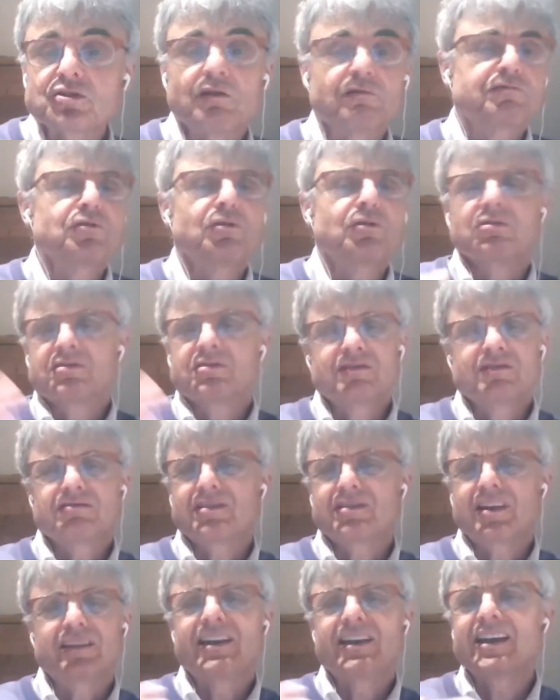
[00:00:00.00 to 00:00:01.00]
Of course,
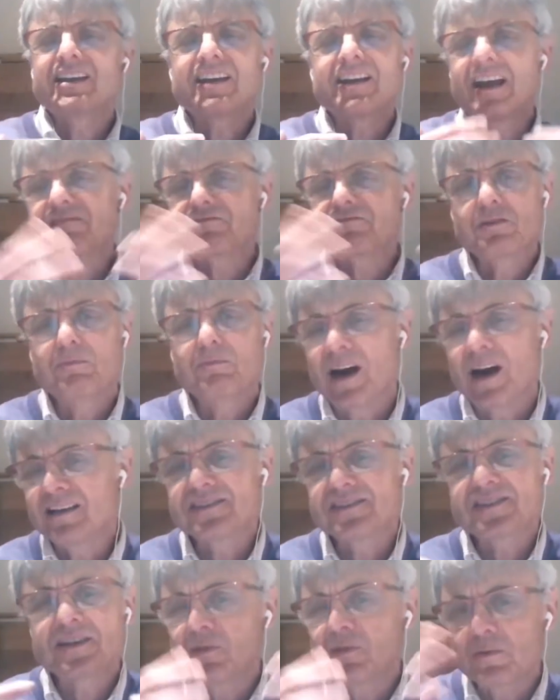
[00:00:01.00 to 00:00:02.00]
they can have some
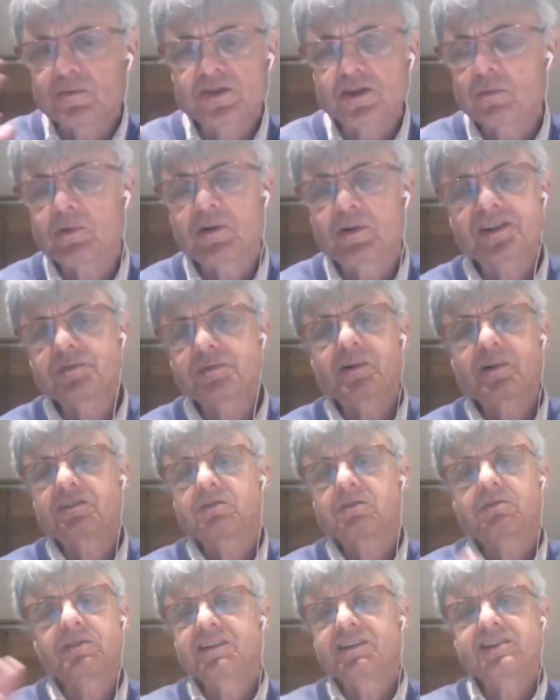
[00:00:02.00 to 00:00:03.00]
mild symptoms, upper
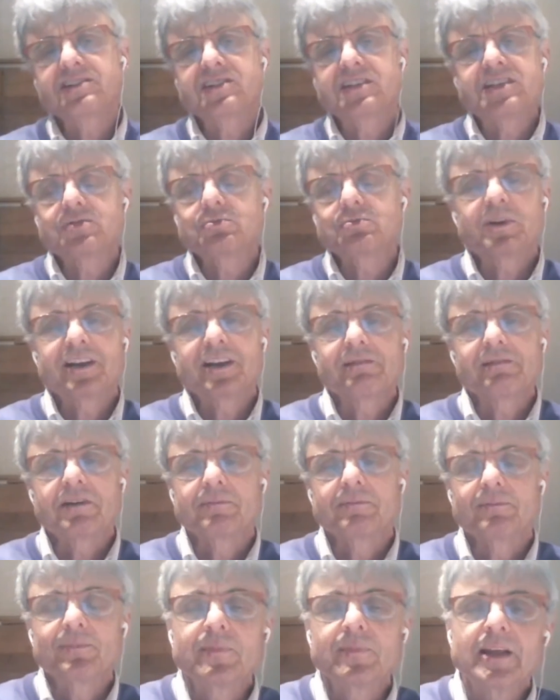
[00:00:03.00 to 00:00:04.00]
respiratory disease,
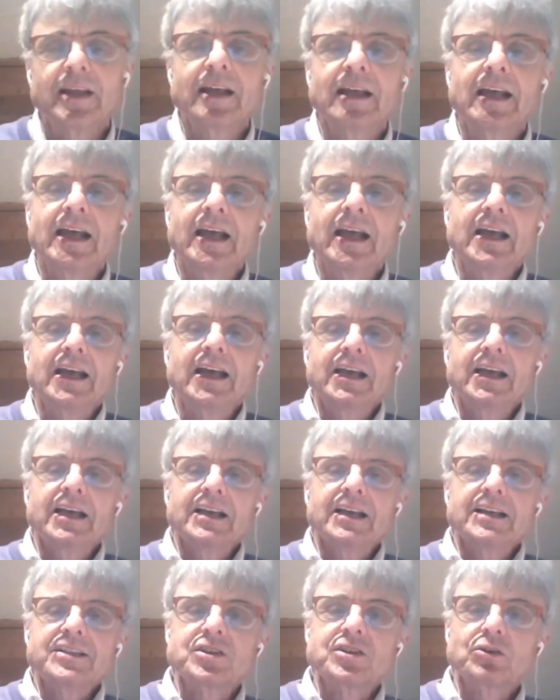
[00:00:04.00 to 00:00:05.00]
whatever.
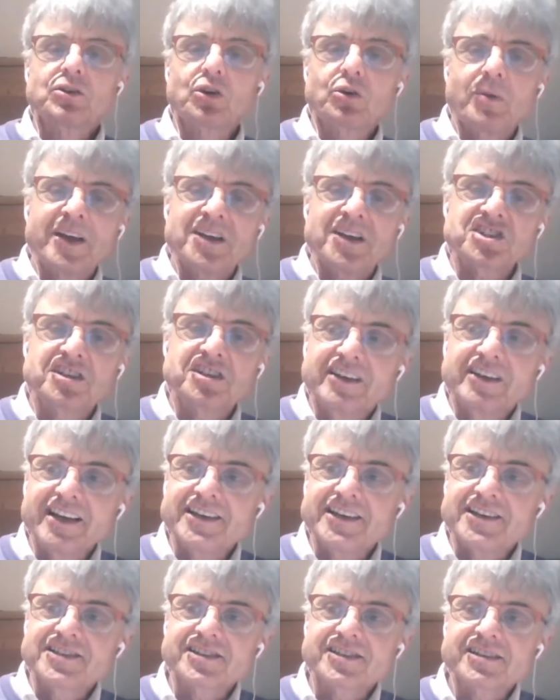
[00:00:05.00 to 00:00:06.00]
So the question
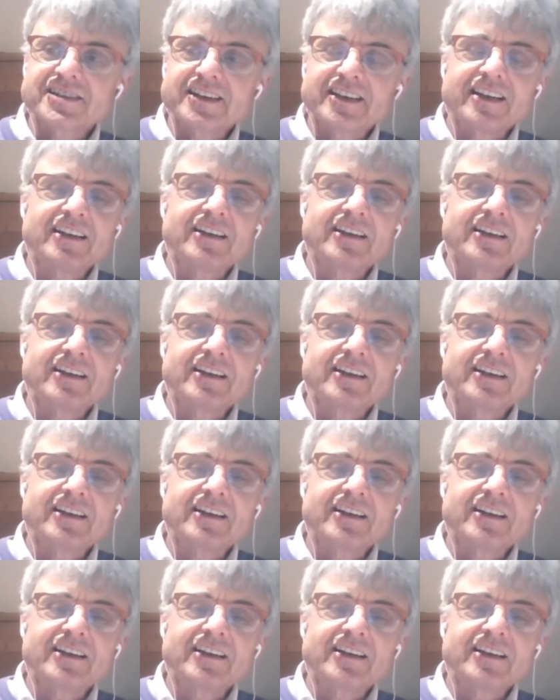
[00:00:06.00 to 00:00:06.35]
is,